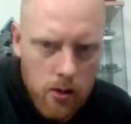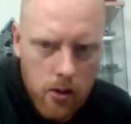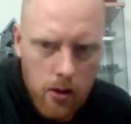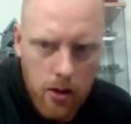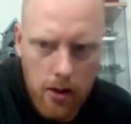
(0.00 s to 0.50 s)

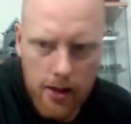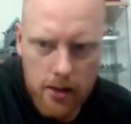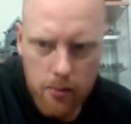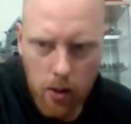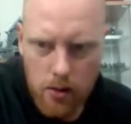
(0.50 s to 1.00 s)
I like
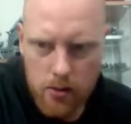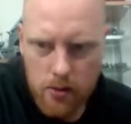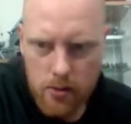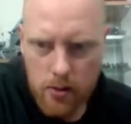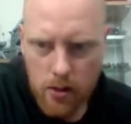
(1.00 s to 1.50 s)
the
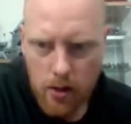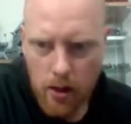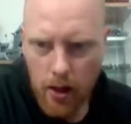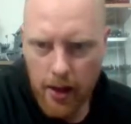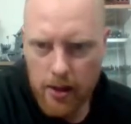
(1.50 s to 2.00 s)
models. I
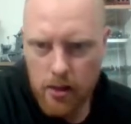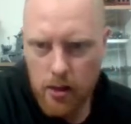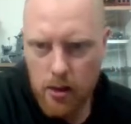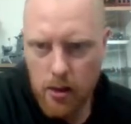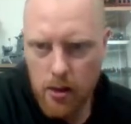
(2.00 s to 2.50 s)
like
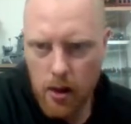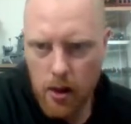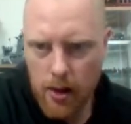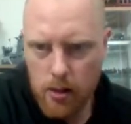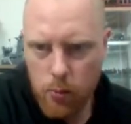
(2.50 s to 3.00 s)

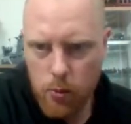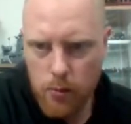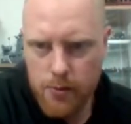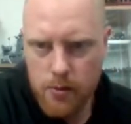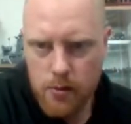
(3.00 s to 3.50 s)
the
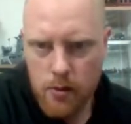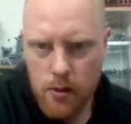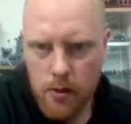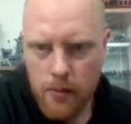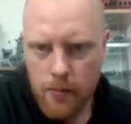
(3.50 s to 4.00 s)
wolves.
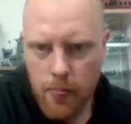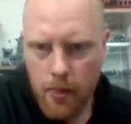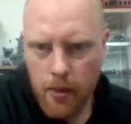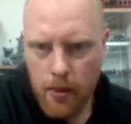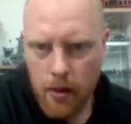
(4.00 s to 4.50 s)

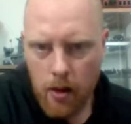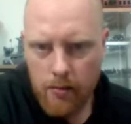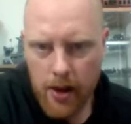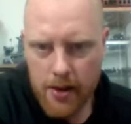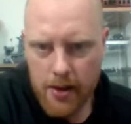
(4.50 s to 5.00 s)
I've
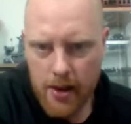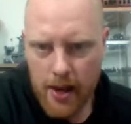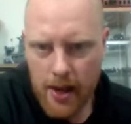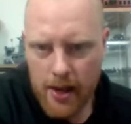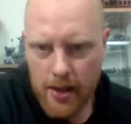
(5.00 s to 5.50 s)
added
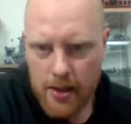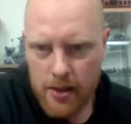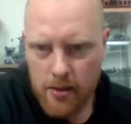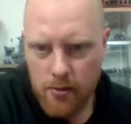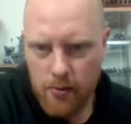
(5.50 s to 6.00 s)
a
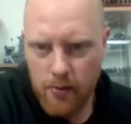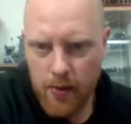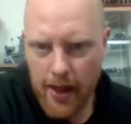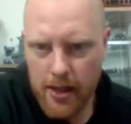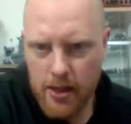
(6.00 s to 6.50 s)

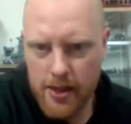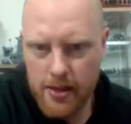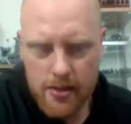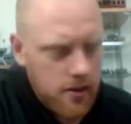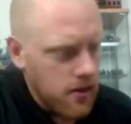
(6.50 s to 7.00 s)

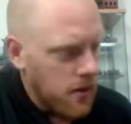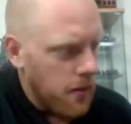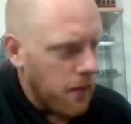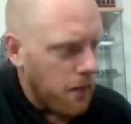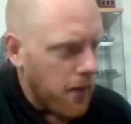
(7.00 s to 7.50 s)
Flagellant
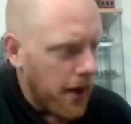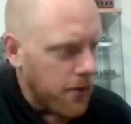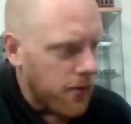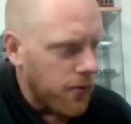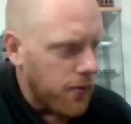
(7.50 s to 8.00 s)

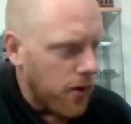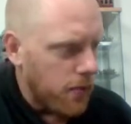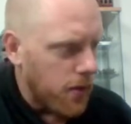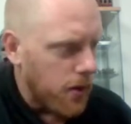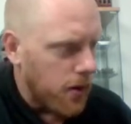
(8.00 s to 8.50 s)
banner
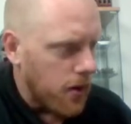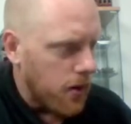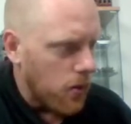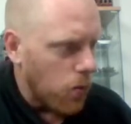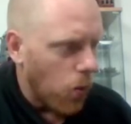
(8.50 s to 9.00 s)
from
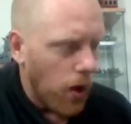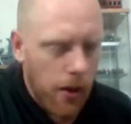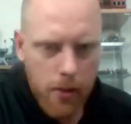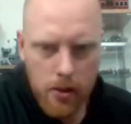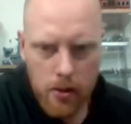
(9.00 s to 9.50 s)

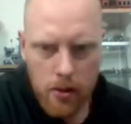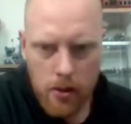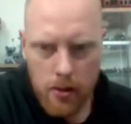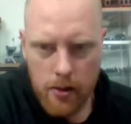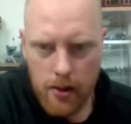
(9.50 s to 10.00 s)
Warhammer
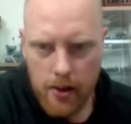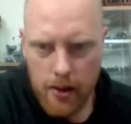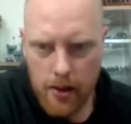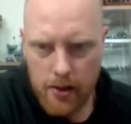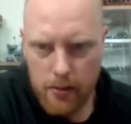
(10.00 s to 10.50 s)

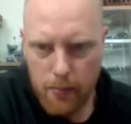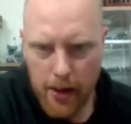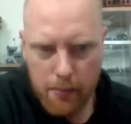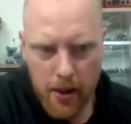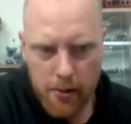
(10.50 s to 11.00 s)
as a
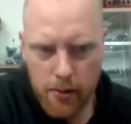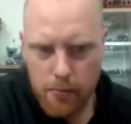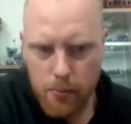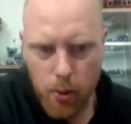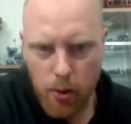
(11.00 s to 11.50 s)
back banner.
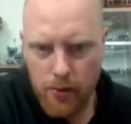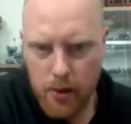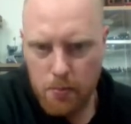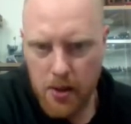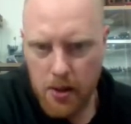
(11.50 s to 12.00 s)

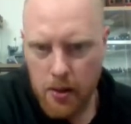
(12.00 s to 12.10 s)
Perfect bit.